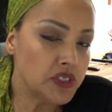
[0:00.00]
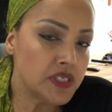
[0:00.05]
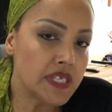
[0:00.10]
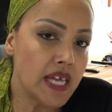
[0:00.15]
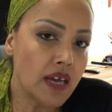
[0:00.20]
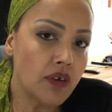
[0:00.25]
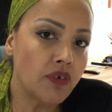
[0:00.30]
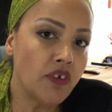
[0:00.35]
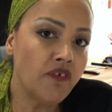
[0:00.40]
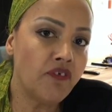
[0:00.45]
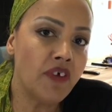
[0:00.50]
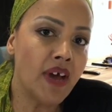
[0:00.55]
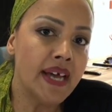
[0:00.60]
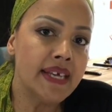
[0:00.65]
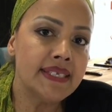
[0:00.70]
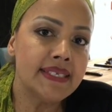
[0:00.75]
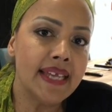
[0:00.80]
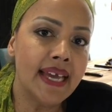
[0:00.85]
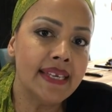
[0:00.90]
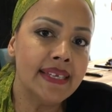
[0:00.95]

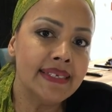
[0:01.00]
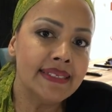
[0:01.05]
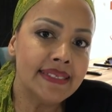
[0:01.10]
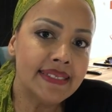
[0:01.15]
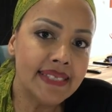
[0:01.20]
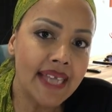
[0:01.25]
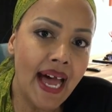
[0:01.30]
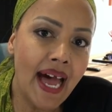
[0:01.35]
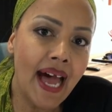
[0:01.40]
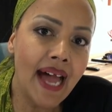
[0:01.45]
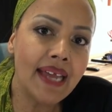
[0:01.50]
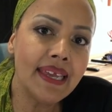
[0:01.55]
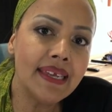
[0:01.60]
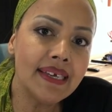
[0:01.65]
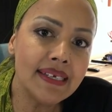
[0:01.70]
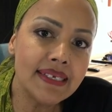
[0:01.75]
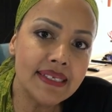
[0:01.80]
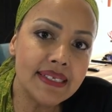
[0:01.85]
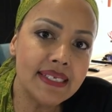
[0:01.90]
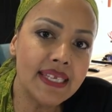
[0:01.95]
sacrifice an
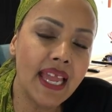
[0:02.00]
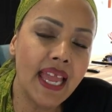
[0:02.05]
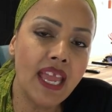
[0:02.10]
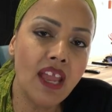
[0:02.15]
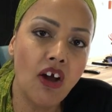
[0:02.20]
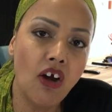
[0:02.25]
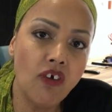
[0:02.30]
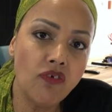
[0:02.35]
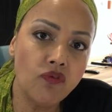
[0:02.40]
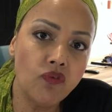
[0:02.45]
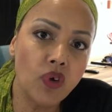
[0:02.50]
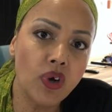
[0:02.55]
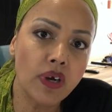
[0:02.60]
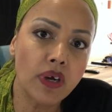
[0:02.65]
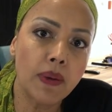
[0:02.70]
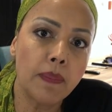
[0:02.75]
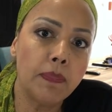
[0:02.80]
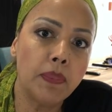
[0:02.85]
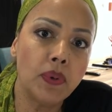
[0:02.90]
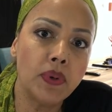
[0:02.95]
entire day of
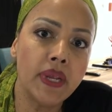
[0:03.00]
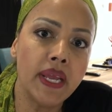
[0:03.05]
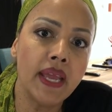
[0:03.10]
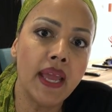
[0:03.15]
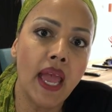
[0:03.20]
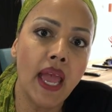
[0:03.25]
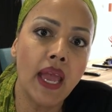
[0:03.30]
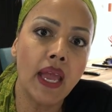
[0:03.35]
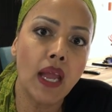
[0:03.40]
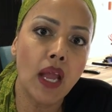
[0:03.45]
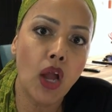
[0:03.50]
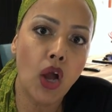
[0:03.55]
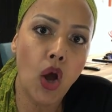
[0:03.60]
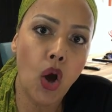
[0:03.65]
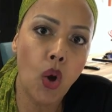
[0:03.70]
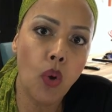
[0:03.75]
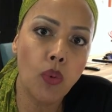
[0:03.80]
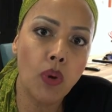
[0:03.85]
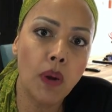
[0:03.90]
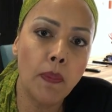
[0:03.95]
work putting a
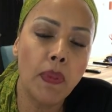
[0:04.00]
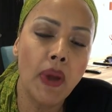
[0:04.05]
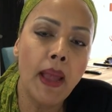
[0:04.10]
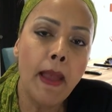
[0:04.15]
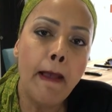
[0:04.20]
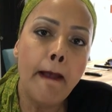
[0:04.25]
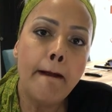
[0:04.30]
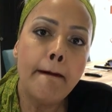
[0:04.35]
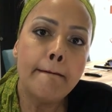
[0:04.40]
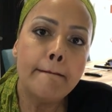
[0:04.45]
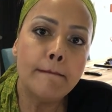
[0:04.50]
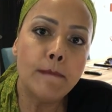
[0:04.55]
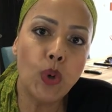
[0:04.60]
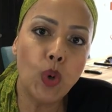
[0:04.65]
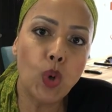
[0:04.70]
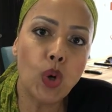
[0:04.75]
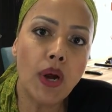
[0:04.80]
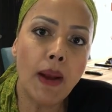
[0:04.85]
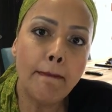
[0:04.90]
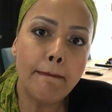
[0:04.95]
co-op
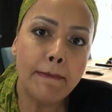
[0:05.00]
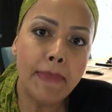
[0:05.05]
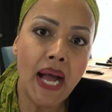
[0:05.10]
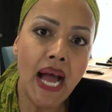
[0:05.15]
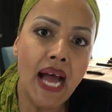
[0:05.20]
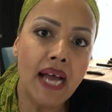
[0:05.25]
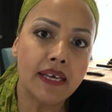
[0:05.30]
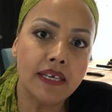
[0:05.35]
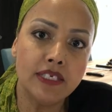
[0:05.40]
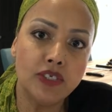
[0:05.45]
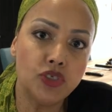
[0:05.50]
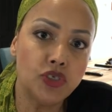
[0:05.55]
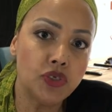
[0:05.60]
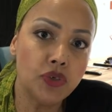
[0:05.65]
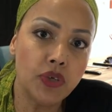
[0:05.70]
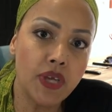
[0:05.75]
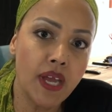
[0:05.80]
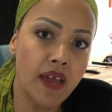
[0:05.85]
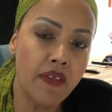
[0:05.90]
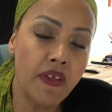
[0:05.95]
board package
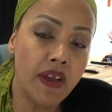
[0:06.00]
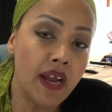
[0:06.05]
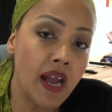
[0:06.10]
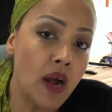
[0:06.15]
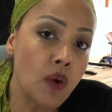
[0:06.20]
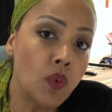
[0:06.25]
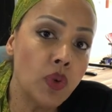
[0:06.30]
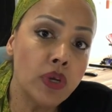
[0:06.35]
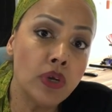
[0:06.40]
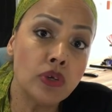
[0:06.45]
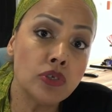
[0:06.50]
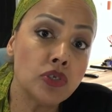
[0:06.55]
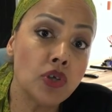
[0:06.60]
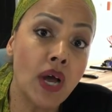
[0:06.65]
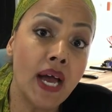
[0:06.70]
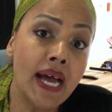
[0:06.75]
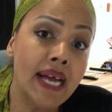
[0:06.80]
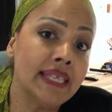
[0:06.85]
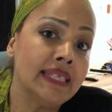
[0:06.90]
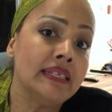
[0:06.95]
together, and we also
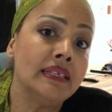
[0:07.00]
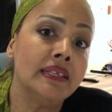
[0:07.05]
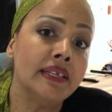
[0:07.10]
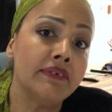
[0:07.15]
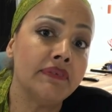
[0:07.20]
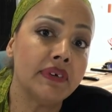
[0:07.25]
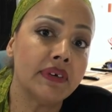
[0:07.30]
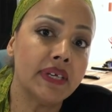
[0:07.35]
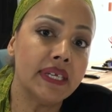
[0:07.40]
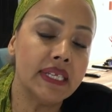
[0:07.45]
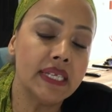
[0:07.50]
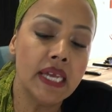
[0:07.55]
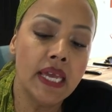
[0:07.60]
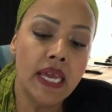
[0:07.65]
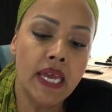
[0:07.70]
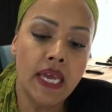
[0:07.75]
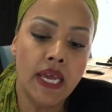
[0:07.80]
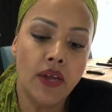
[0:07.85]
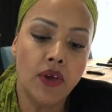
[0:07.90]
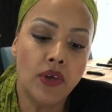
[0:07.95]
hand deliver it.
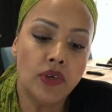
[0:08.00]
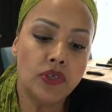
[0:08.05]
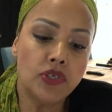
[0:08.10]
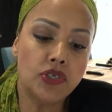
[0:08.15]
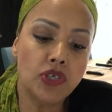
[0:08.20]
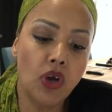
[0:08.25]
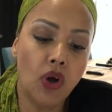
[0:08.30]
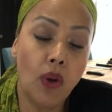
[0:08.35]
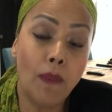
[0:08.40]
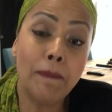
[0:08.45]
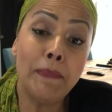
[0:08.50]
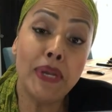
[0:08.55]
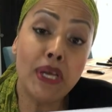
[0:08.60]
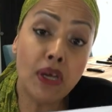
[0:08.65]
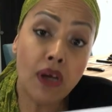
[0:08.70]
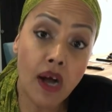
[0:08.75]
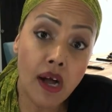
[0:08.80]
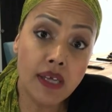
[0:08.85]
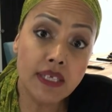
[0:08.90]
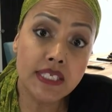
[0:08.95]
So
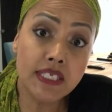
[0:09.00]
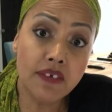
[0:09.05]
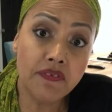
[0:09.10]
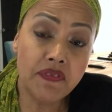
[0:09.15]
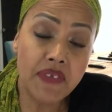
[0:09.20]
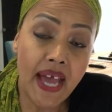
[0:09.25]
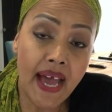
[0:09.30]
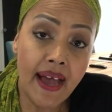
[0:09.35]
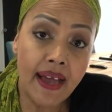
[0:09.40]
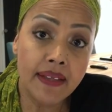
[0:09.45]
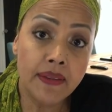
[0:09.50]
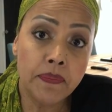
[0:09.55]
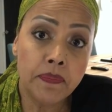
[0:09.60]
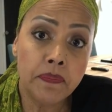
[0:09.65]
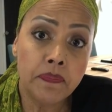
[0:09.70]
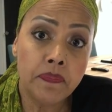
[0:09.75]
because of that,